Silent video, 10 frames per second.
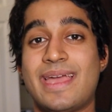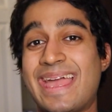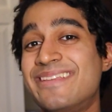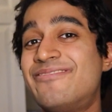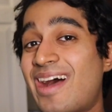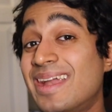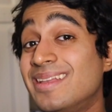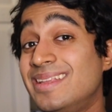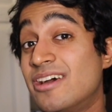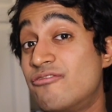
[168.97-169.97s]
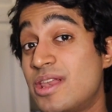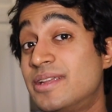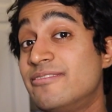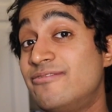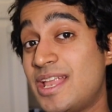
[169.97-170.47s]
And finally, a
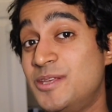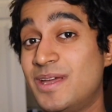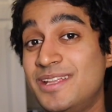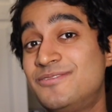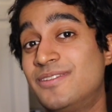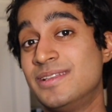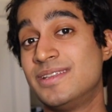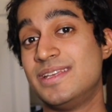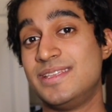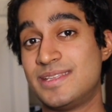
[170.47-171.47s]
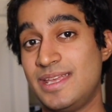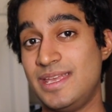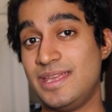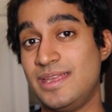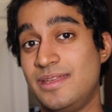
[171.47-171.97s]
relative value hedge fund is
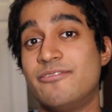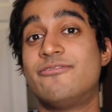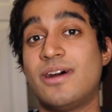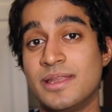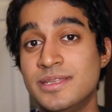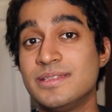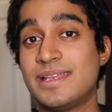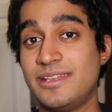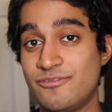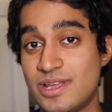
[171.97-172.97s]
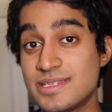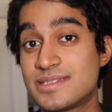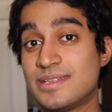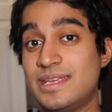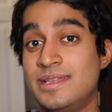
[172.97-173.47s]
a fund that
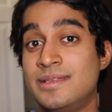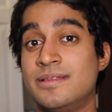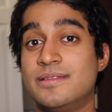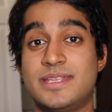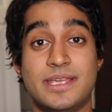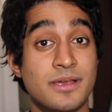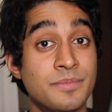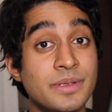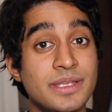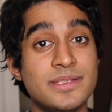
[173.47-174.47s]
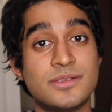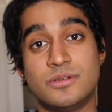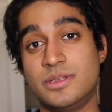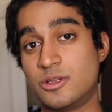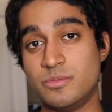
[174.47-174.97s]
invests in, say, companies,
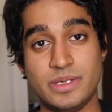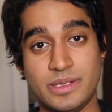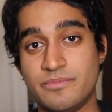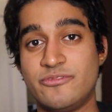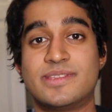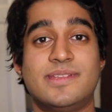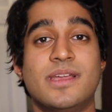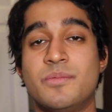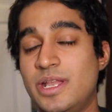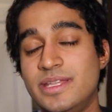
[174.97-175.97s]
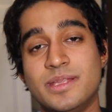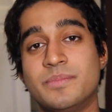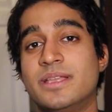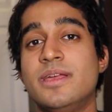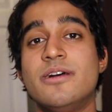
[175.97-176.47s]
or it could be fixed income or anything,
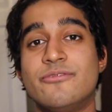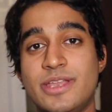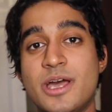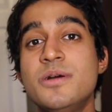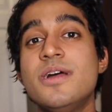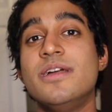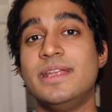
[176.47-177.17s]
but for now,